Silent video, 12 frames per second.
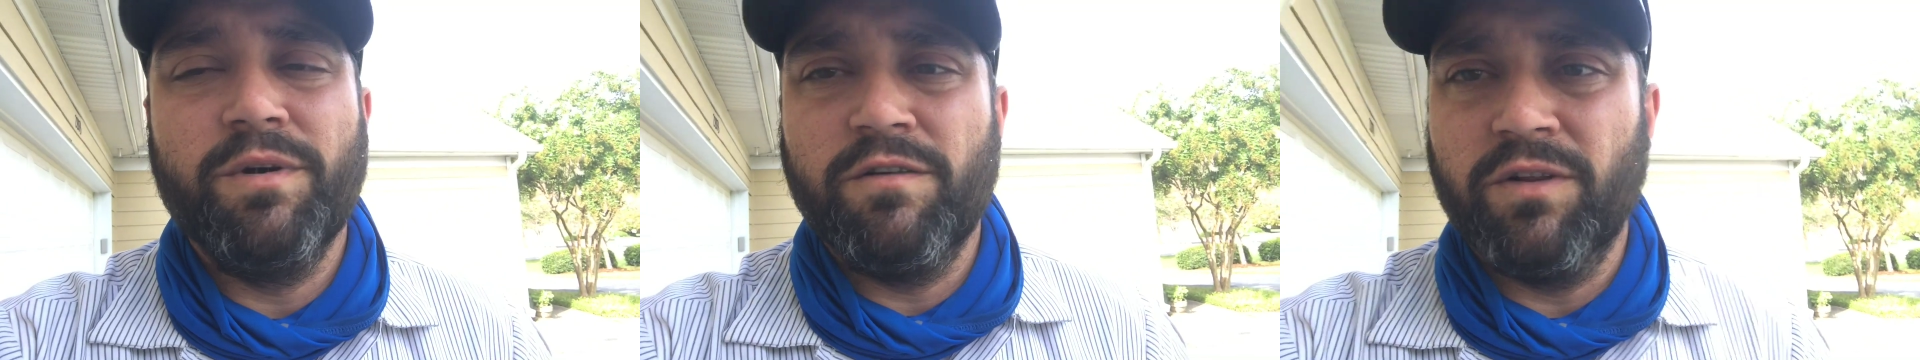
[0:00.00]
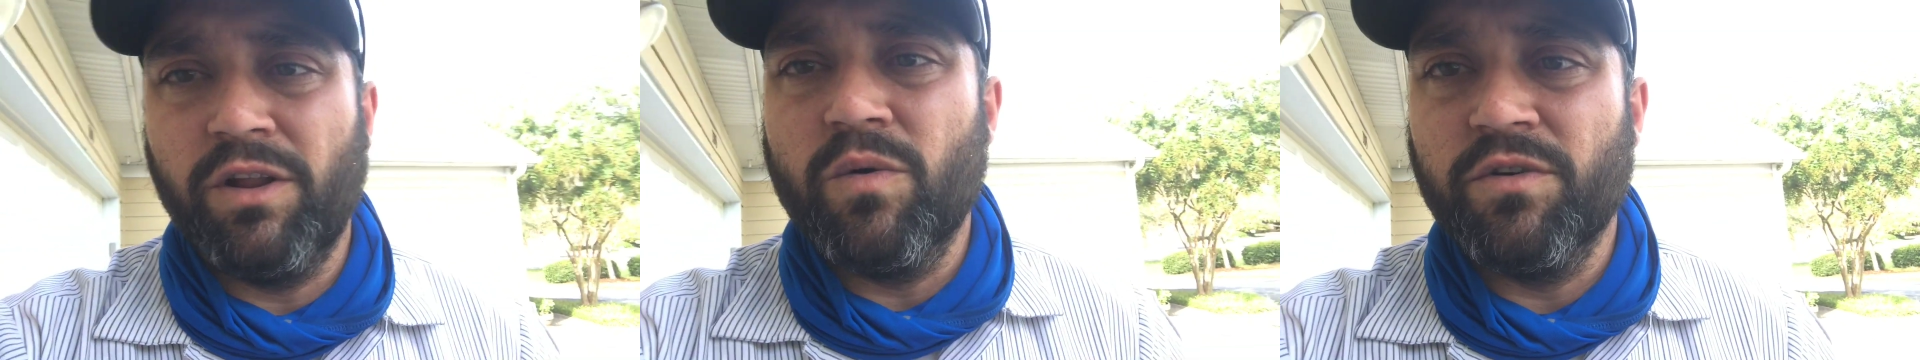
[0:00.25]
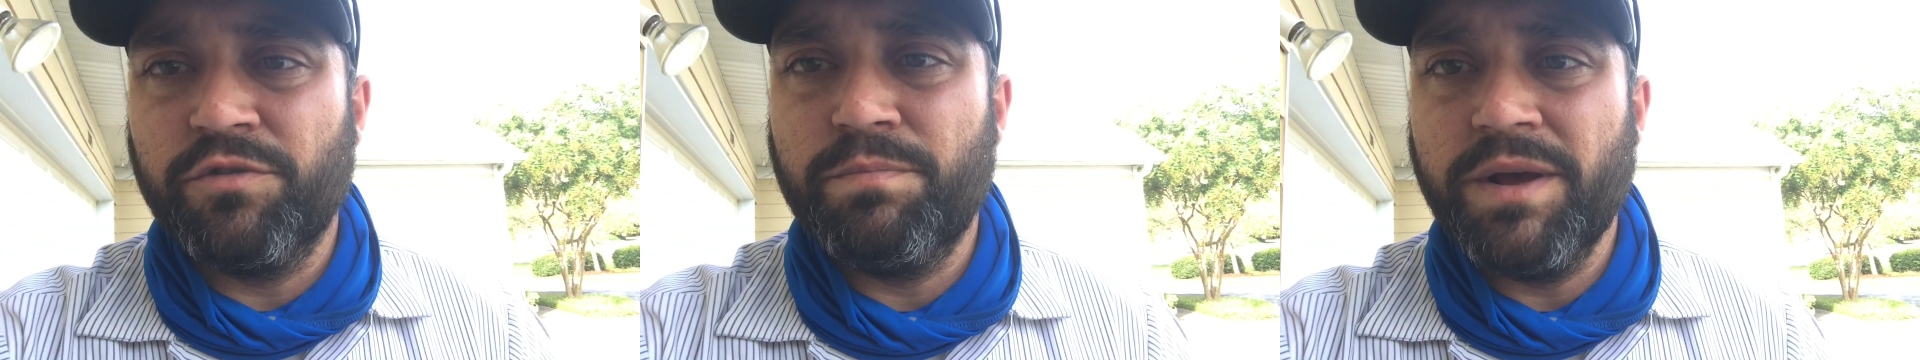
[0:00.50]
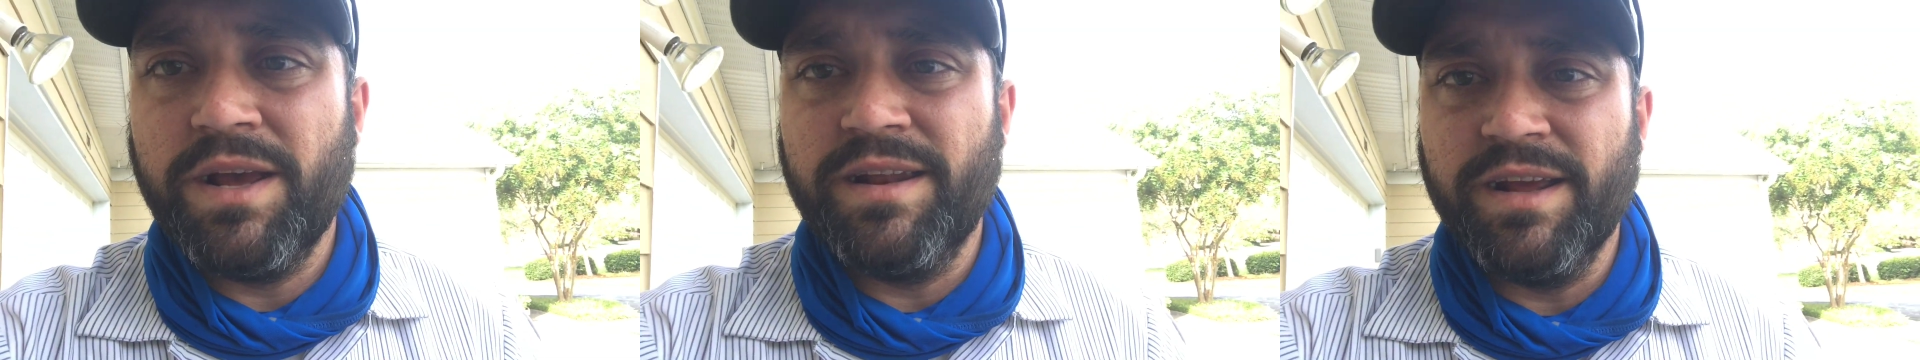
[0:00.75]
bit of a lower
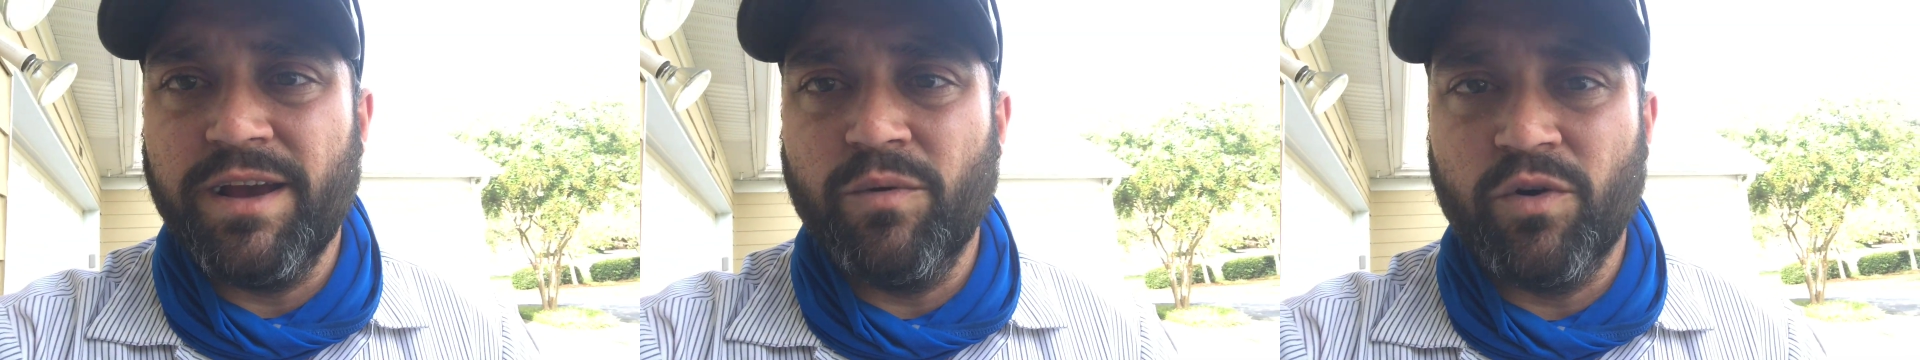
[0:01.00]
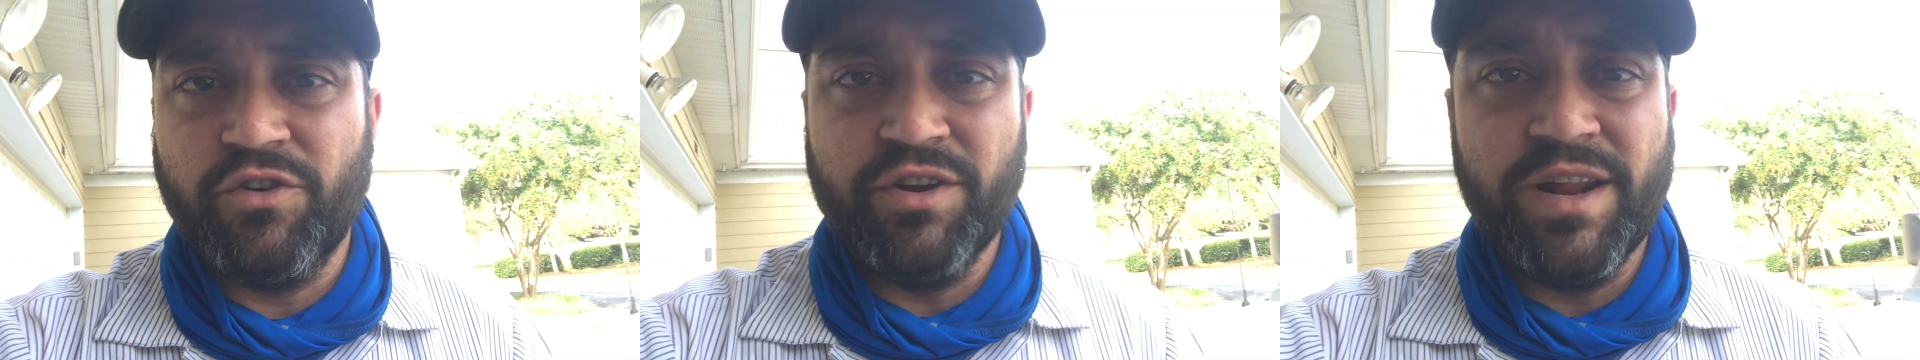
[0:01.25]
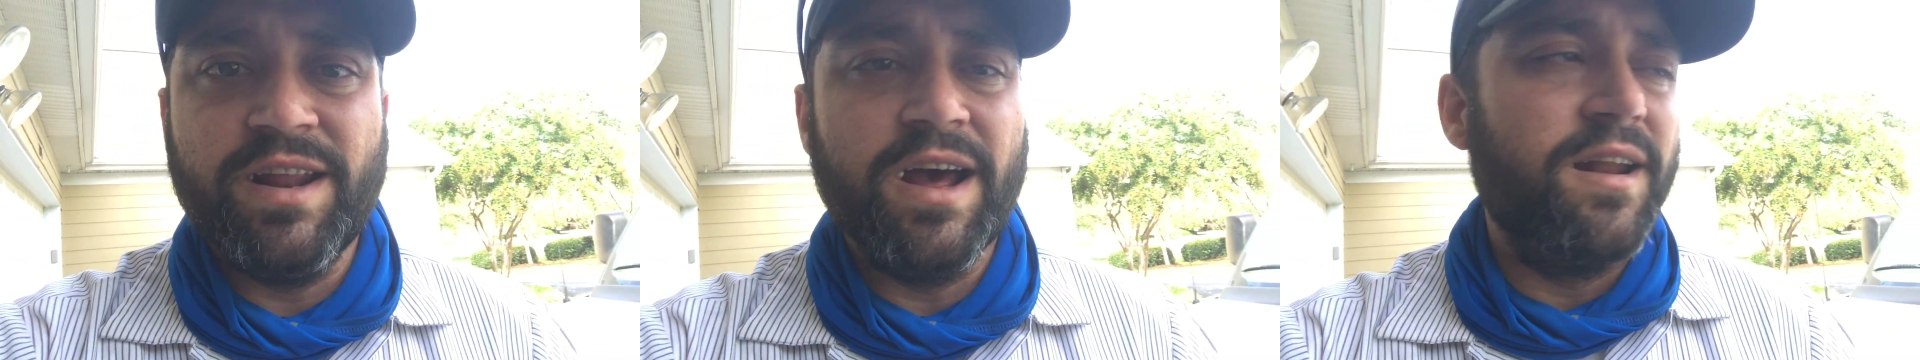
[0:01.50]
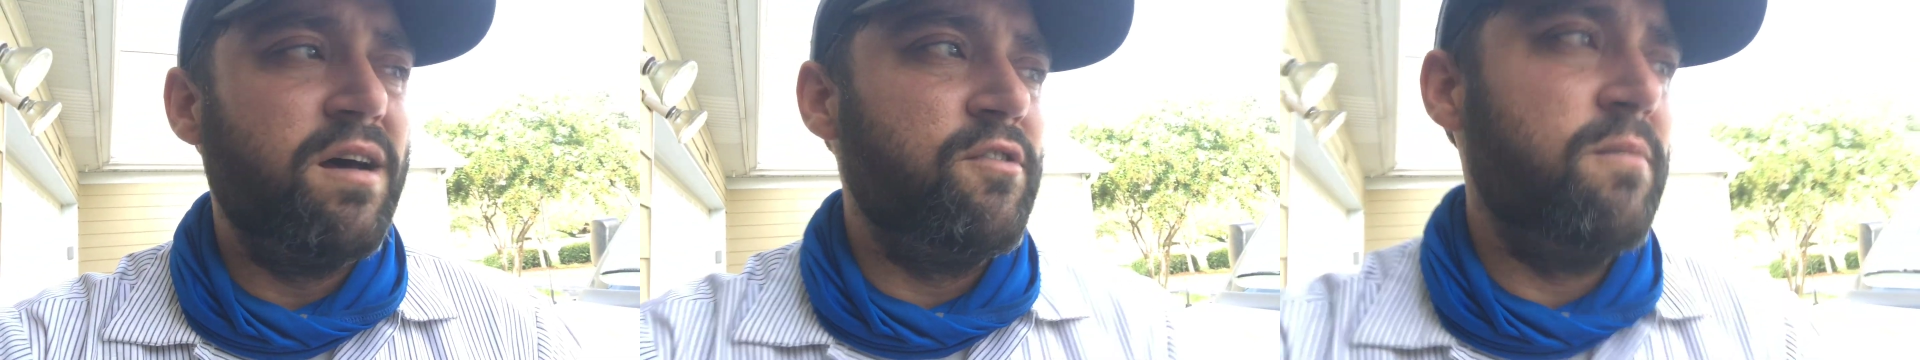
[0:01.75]
speed to get what you need
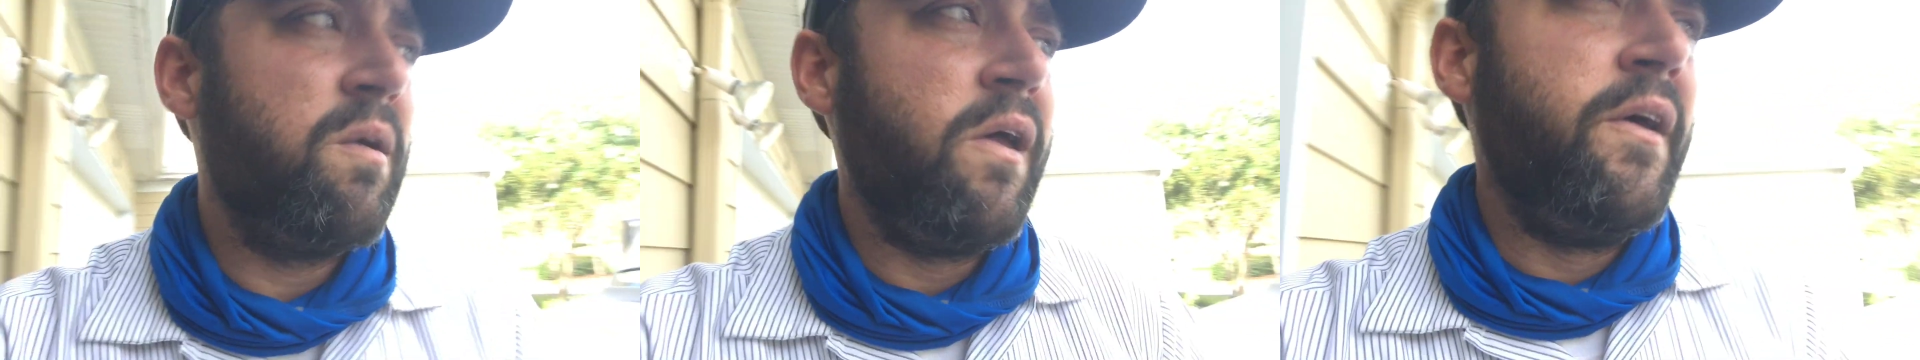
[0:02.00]
out of it.